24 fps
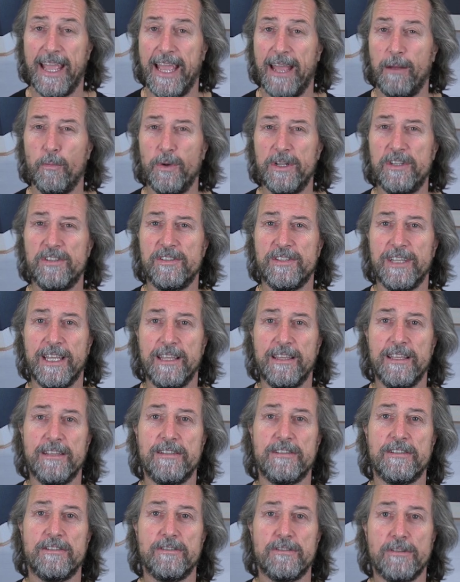And we see
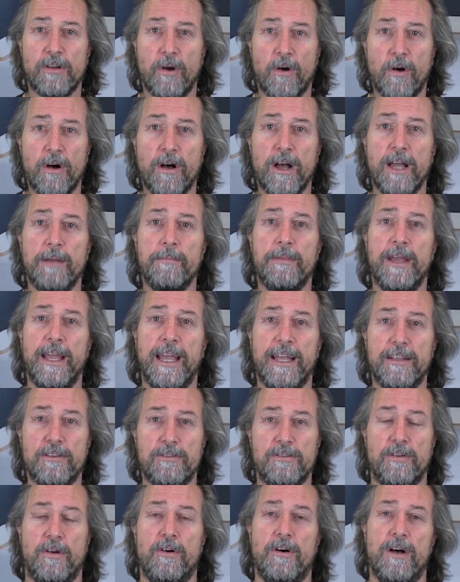this time
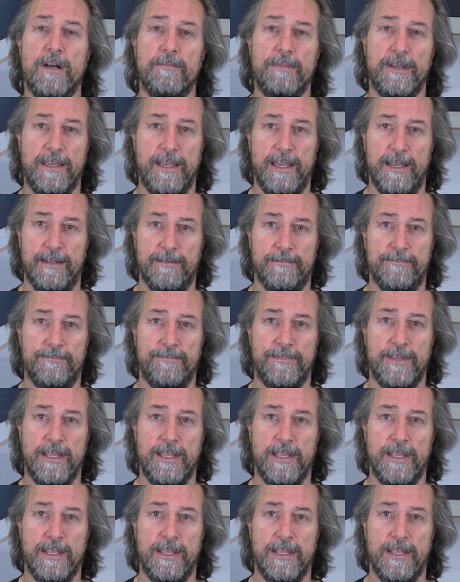and time again,